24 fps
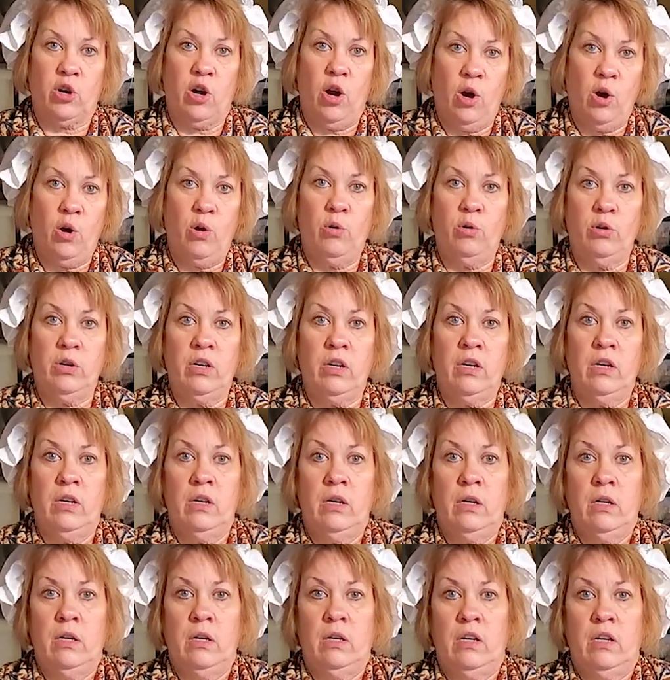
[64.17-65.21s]
your own,
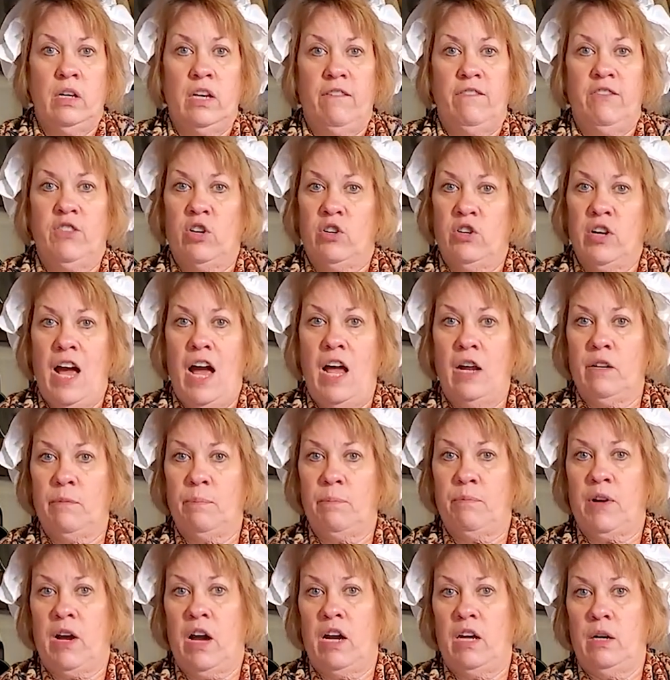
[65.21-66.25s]
if they're not
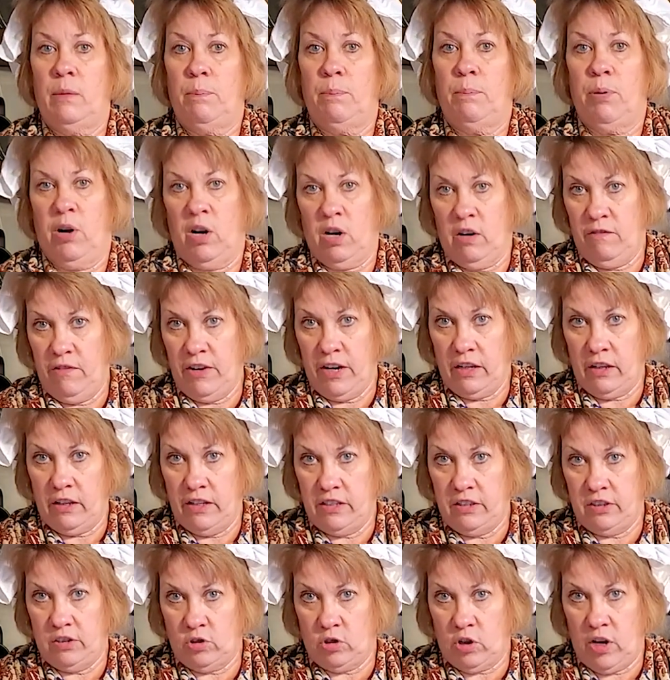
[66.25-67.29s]
cut
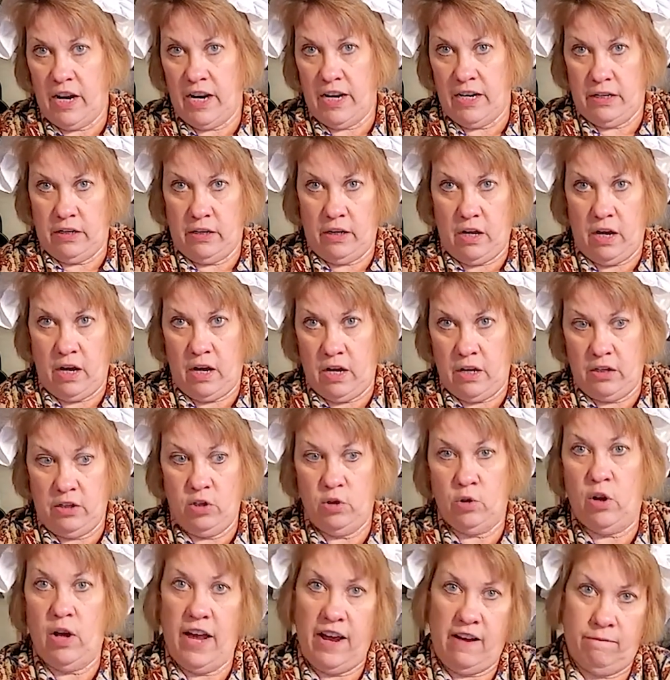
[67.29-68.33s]
perfectly straight,
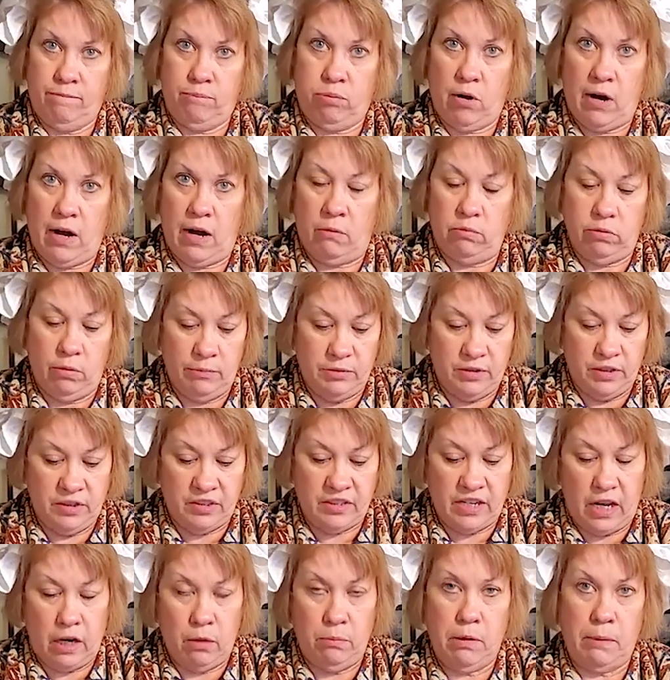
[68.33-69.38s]
you'll have problems.
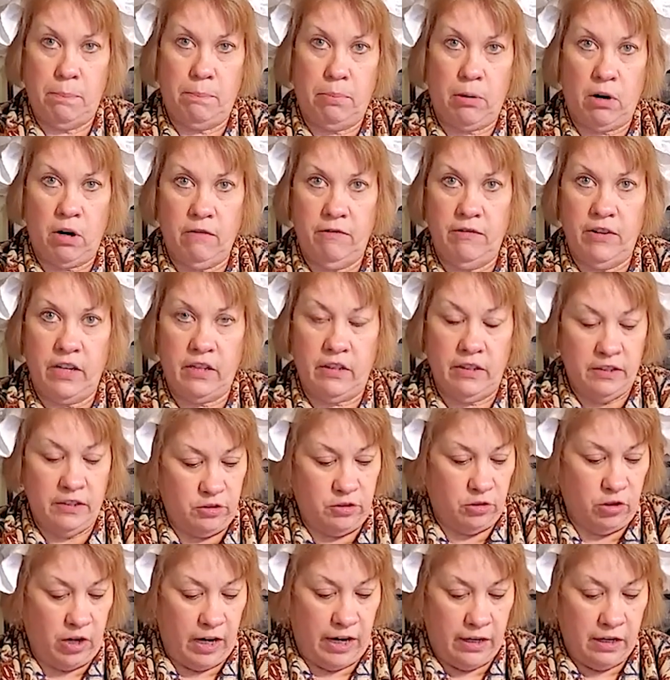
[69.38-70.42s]
It's got to be perfectly
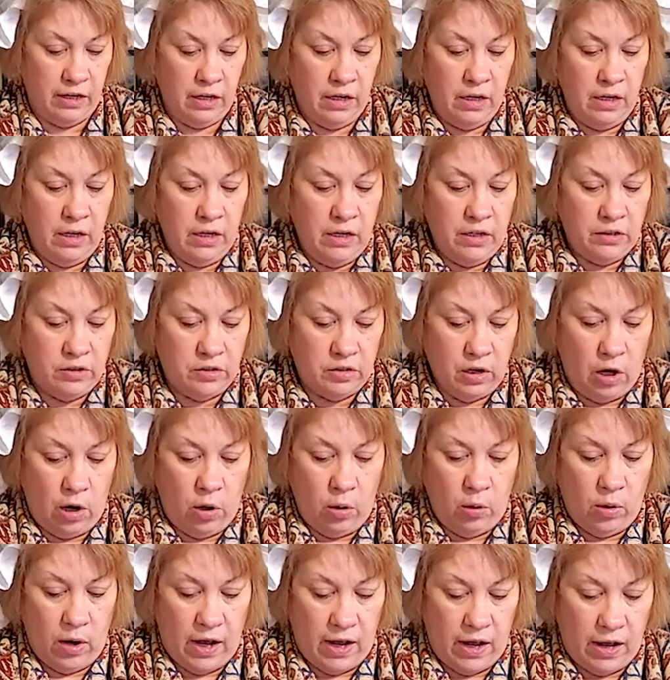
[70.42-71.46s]
straight.
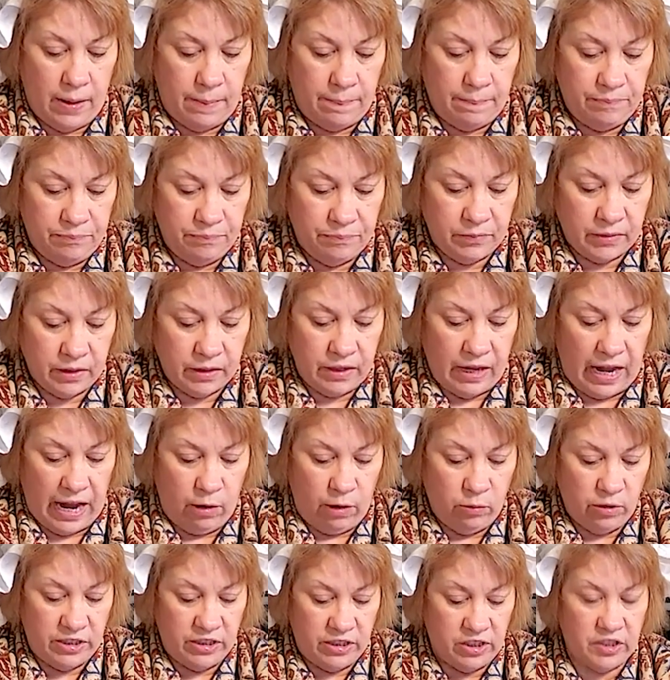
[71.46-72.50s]
So
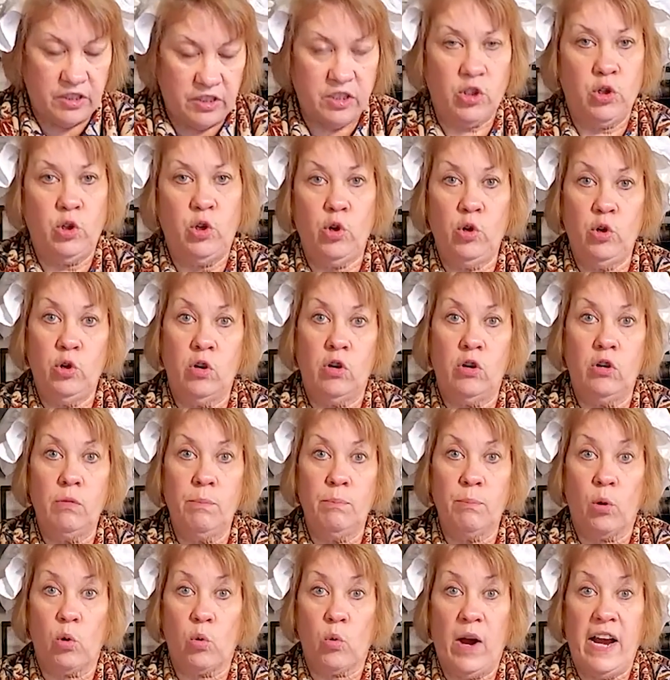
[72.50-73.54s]
I would just Google
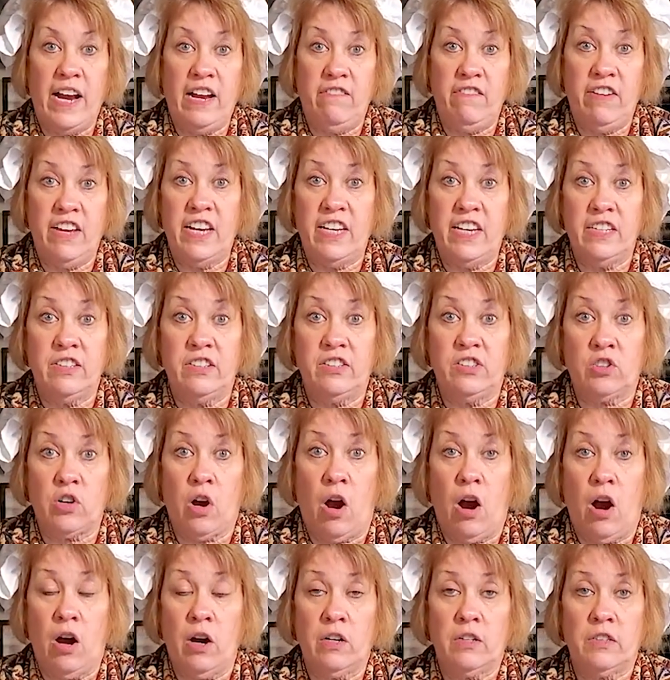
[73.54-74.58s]
Moravian
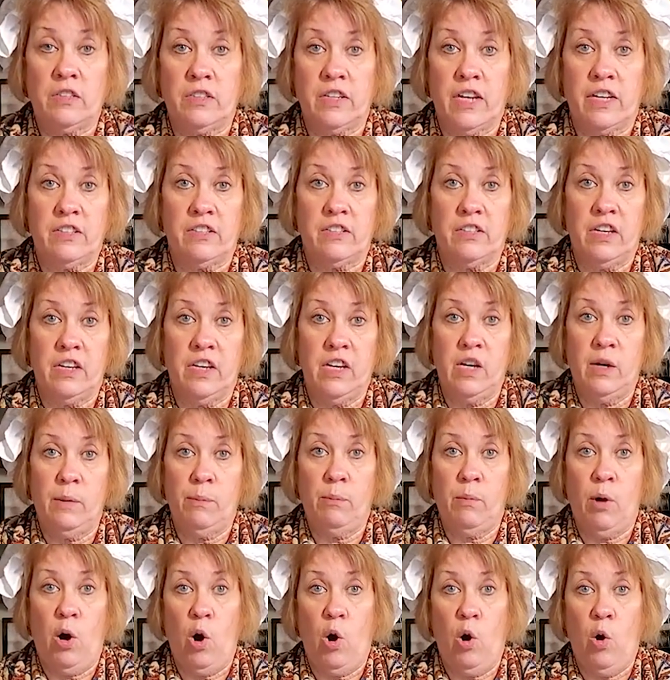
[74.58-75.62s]
stars. That's
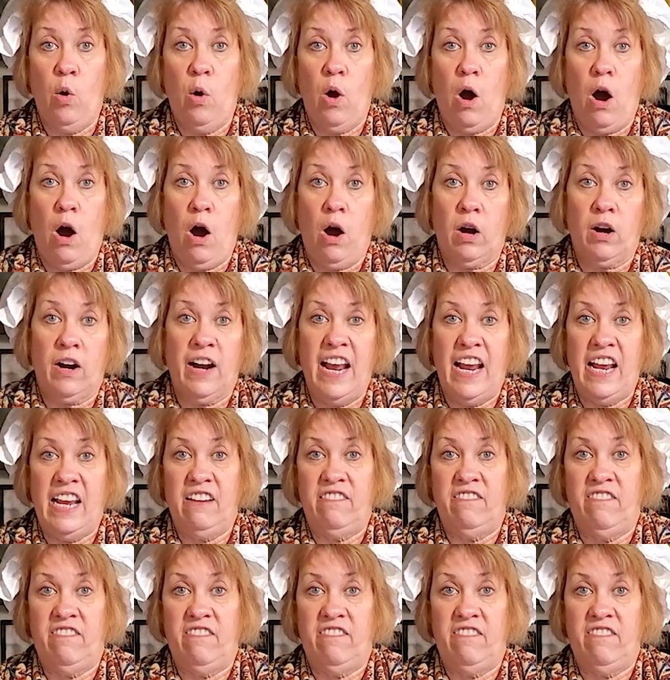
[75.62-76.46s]
M-O-R-A-V-I-A-N,